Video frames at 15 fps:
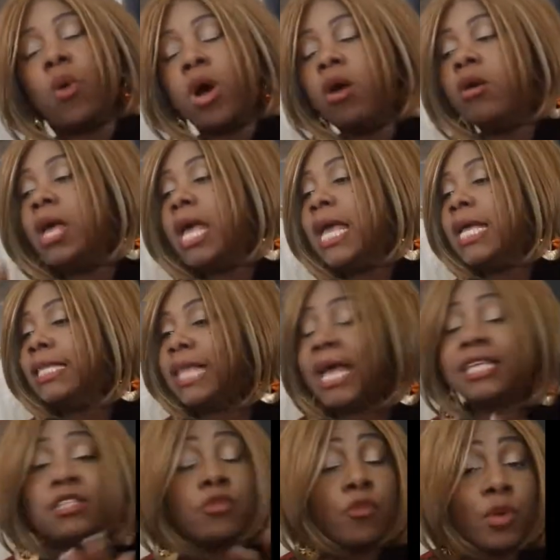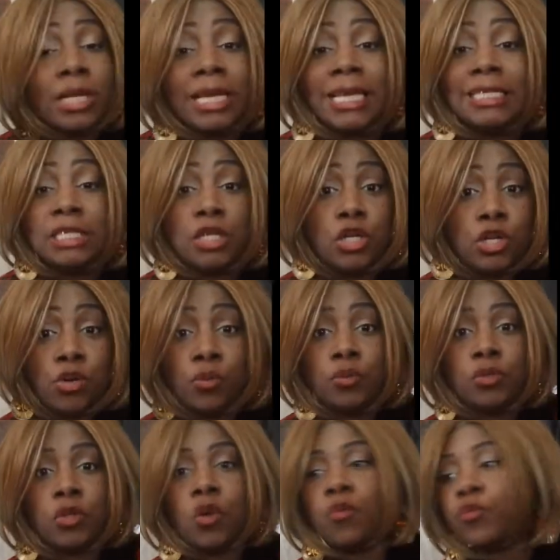Well, that's really easy to do.
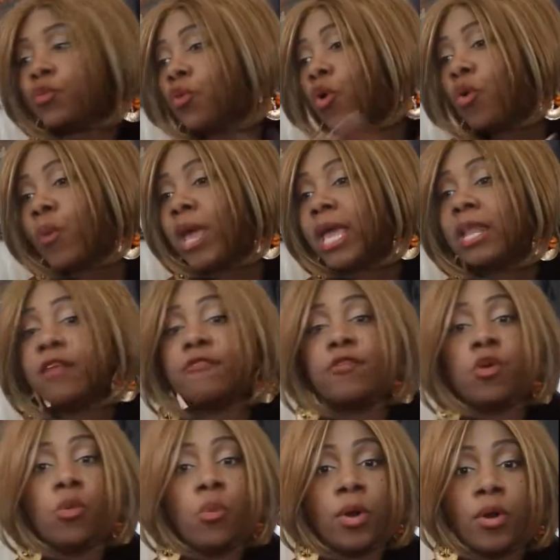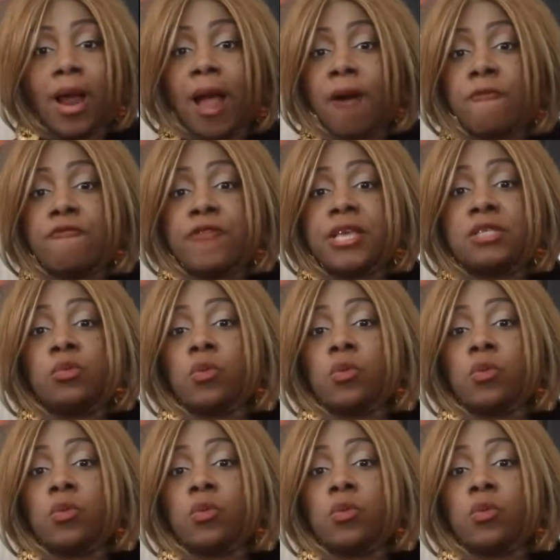So don't throw away any of your winter outfits.